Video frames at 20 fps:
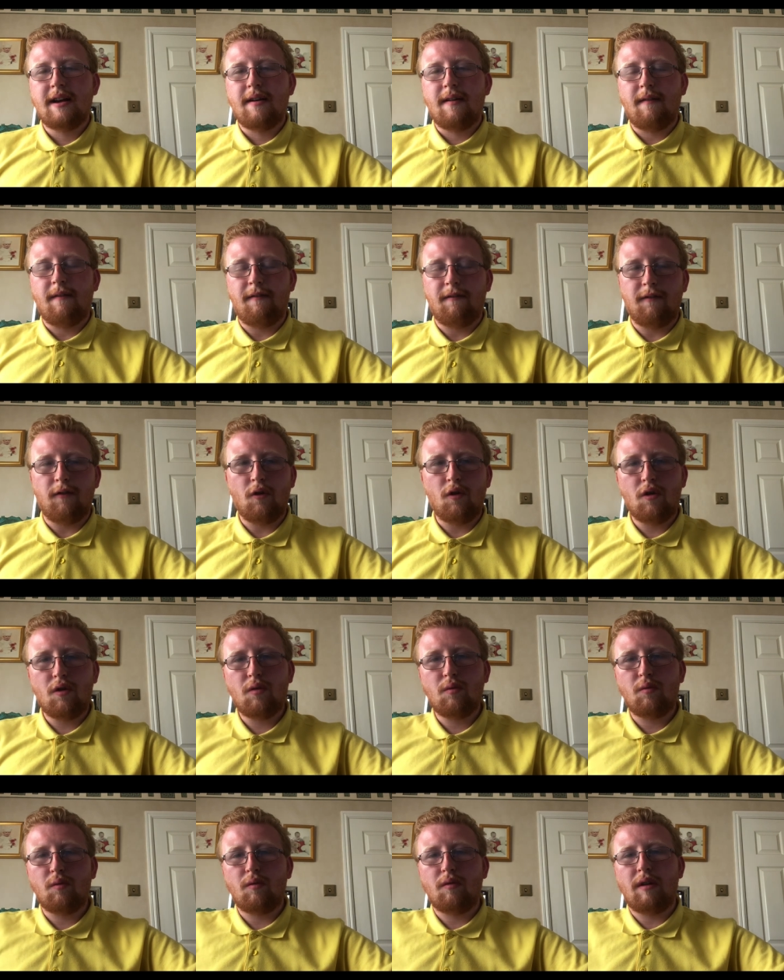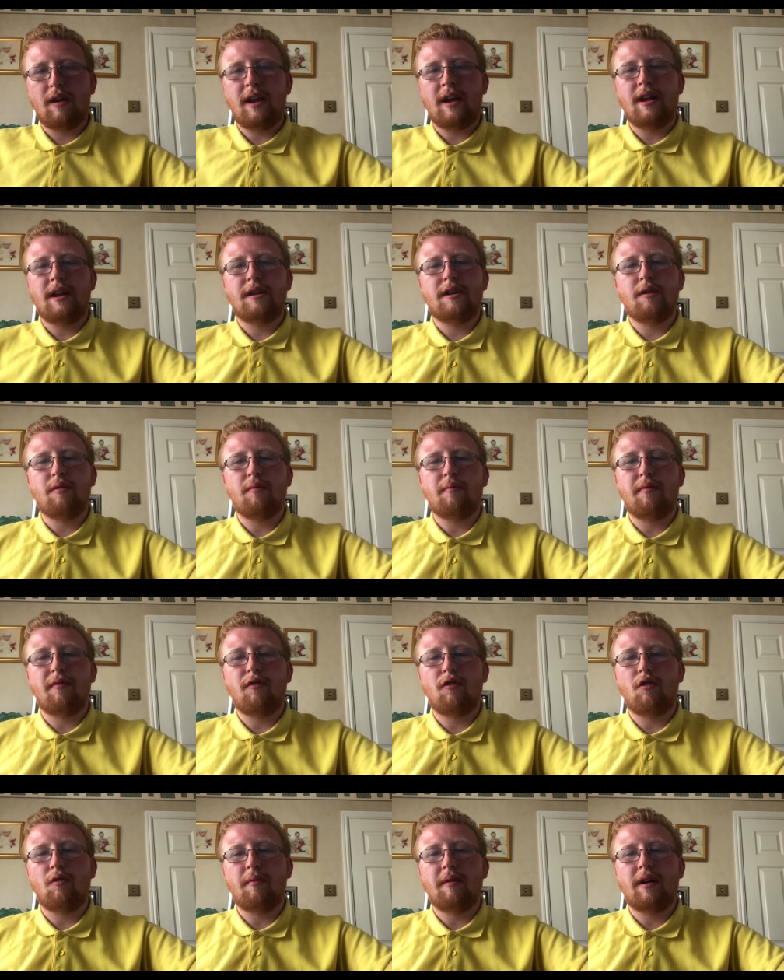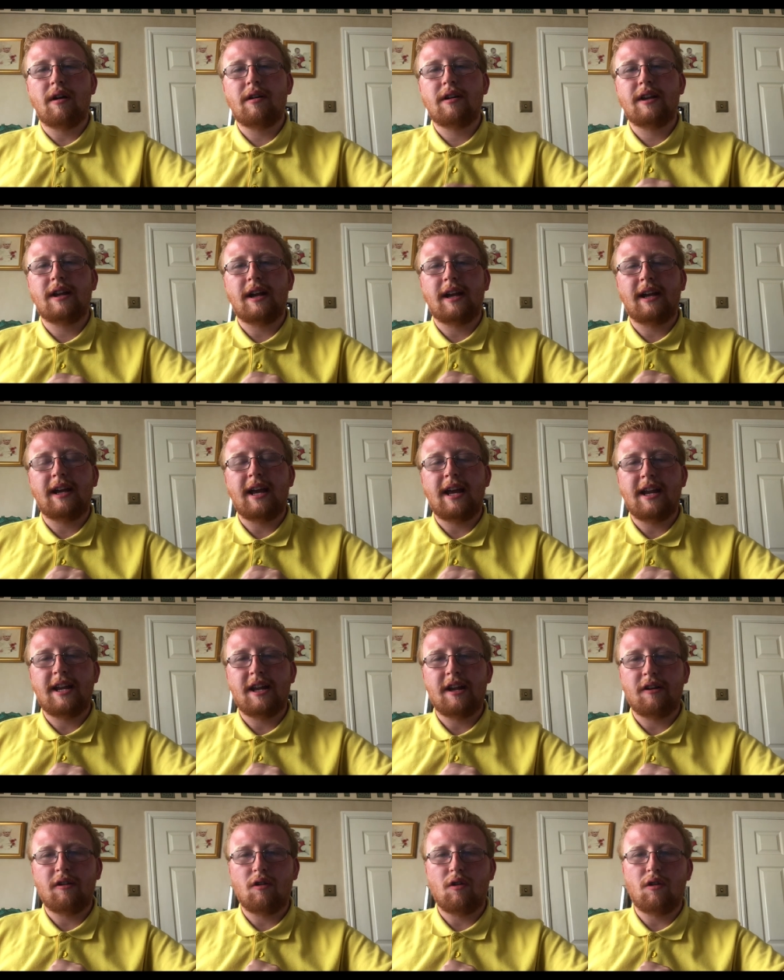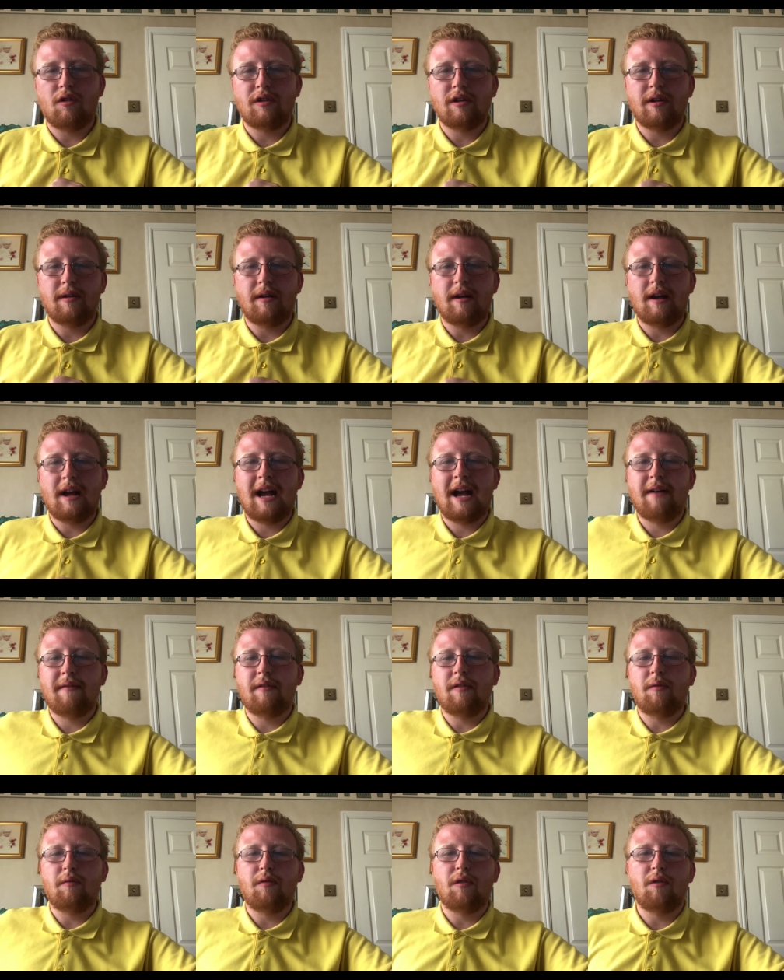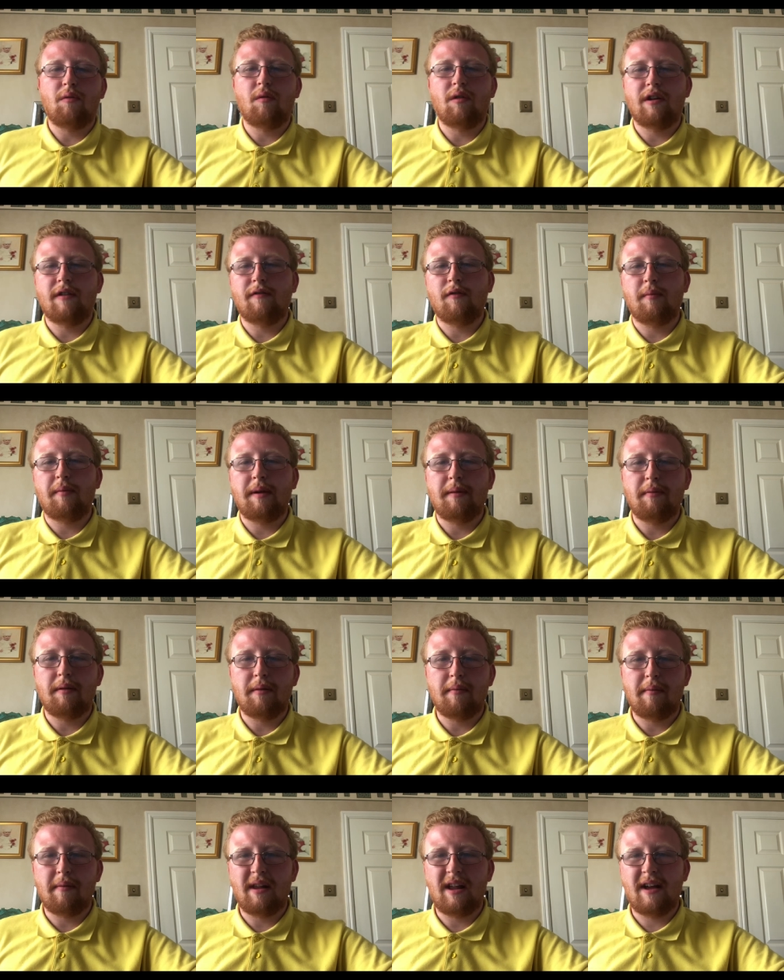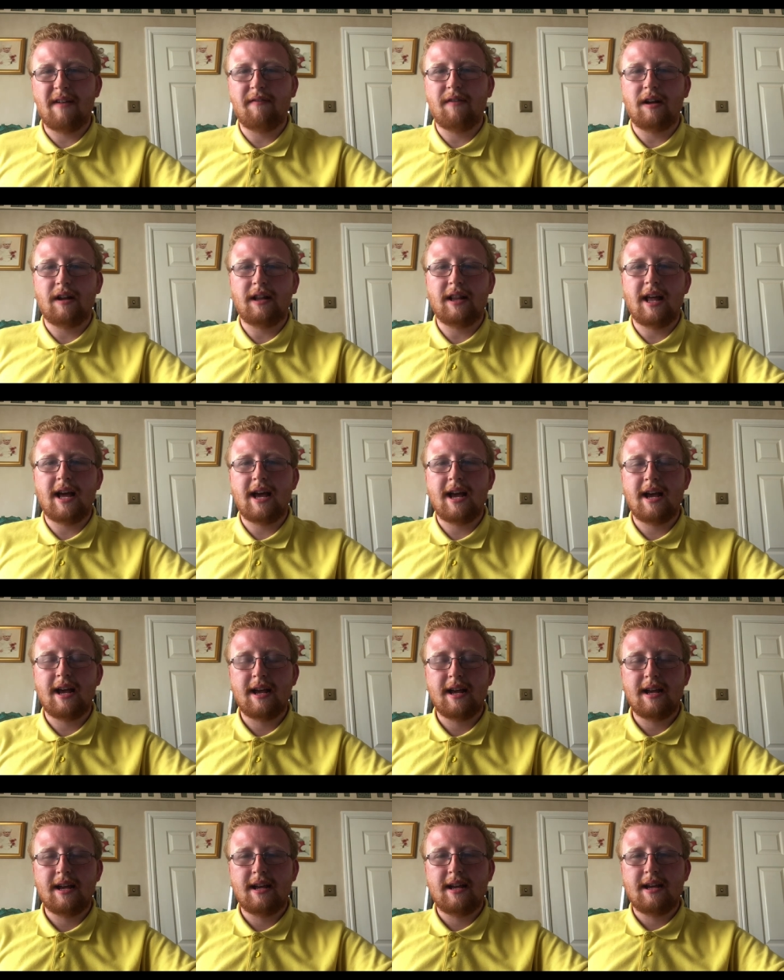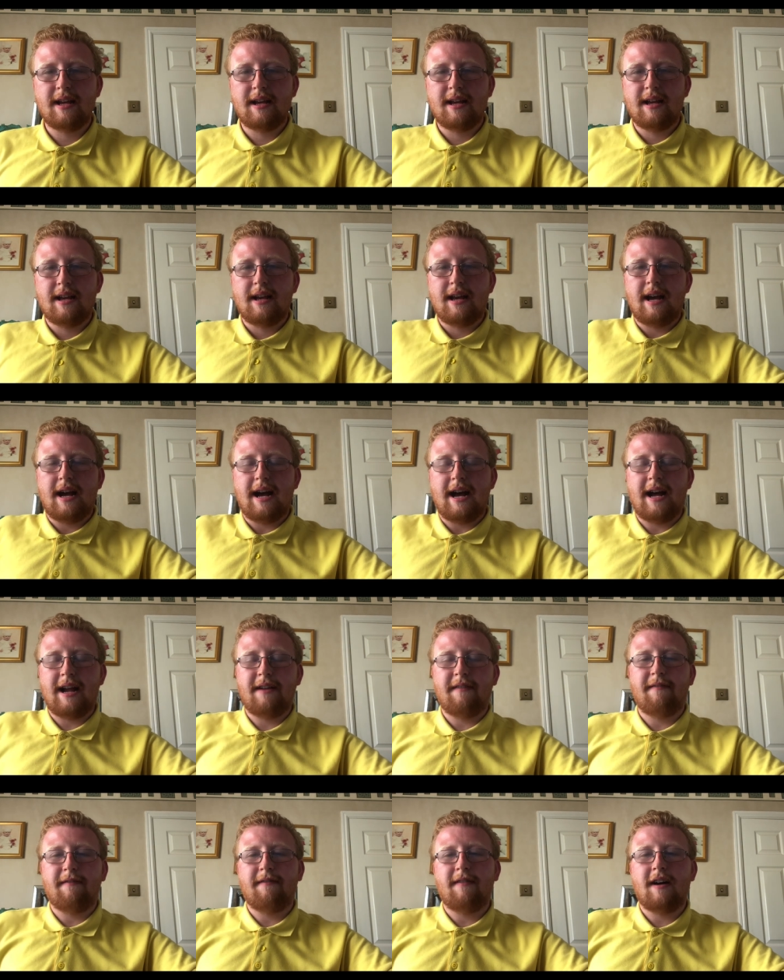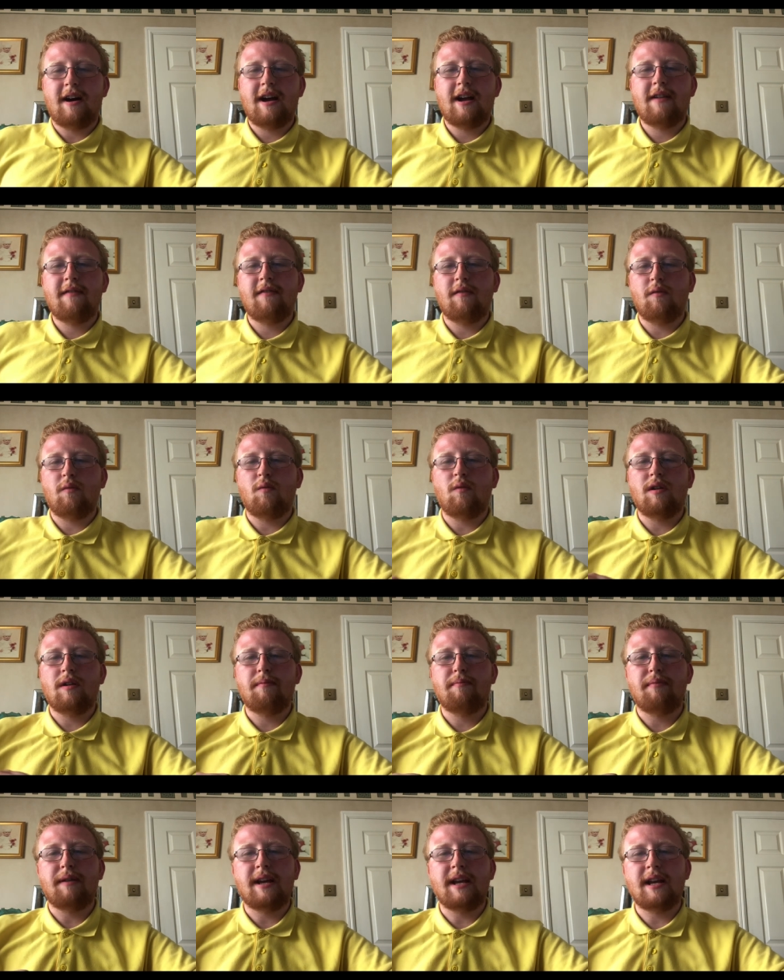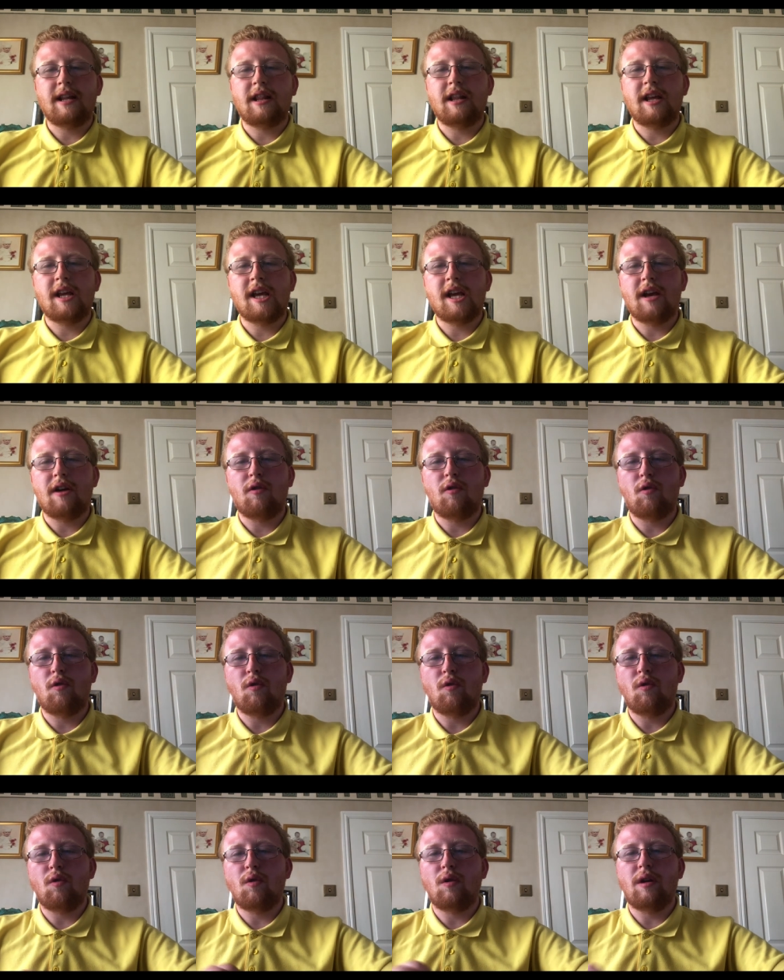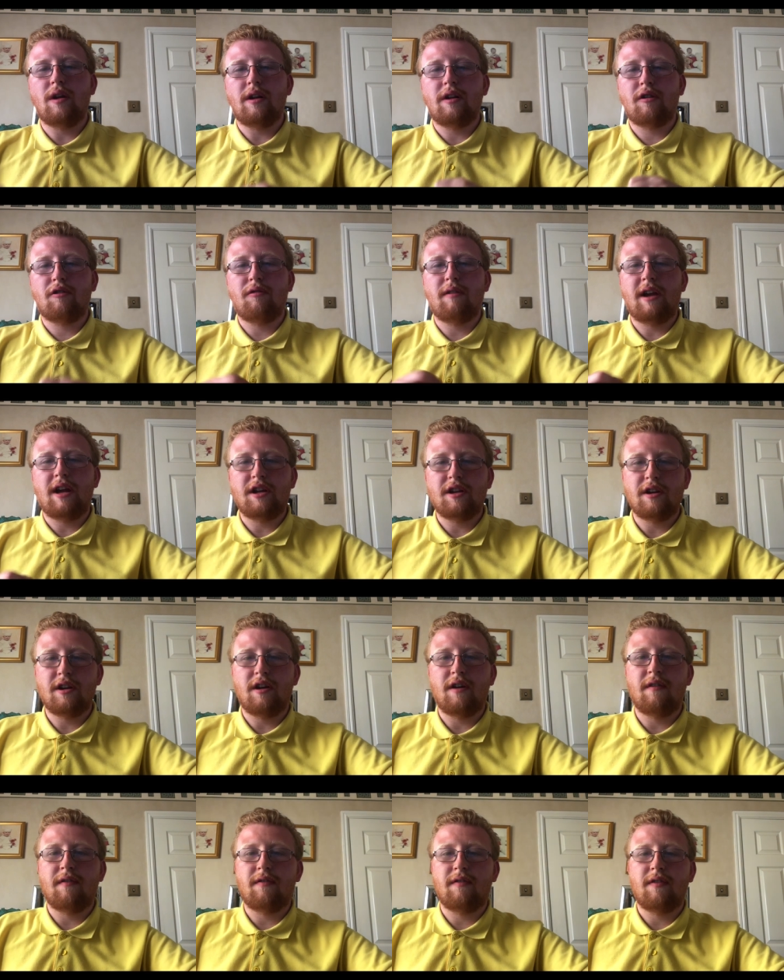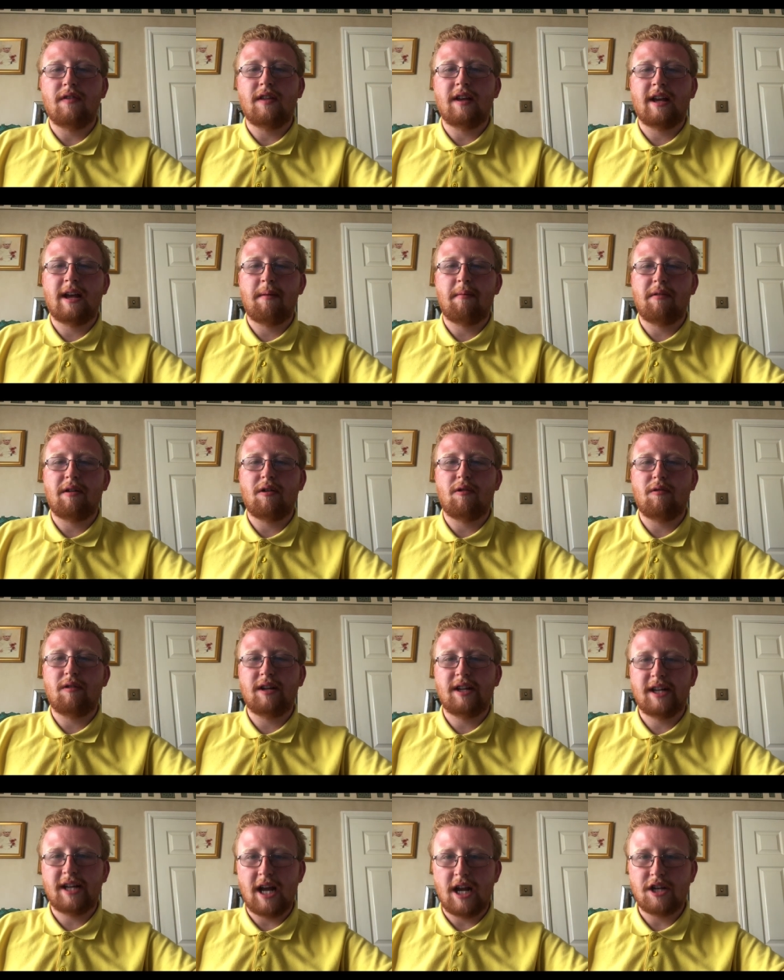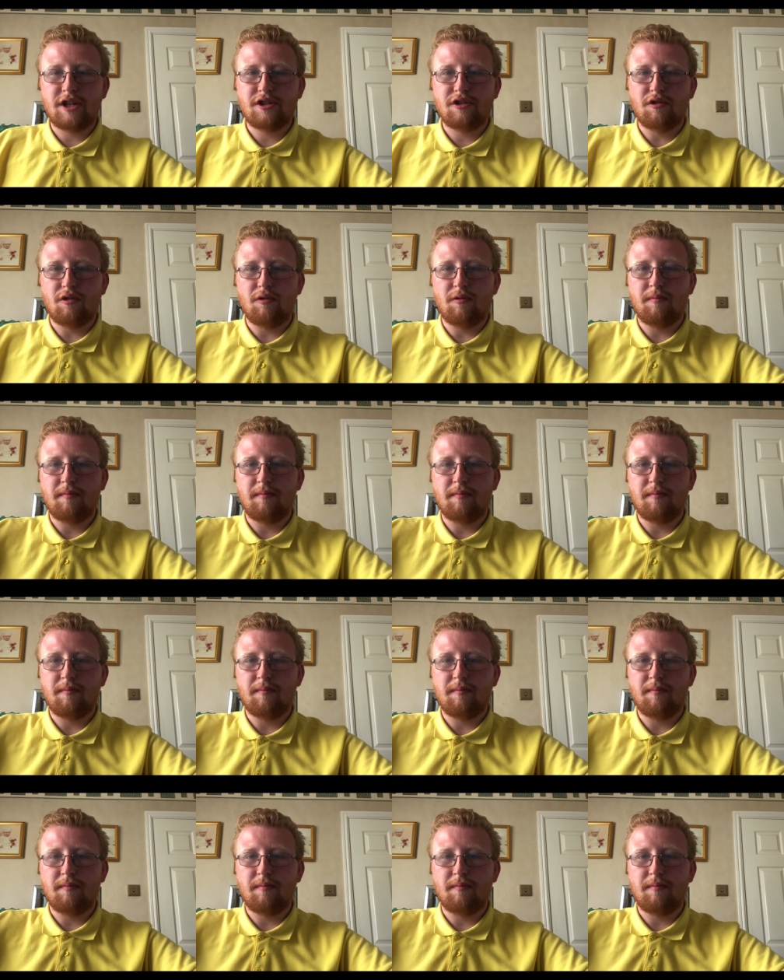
Four is doing performing arts at Gateshead College and having the wonderful people in my life right there. And five would be the whole creation of the Cameron Hope sketch show.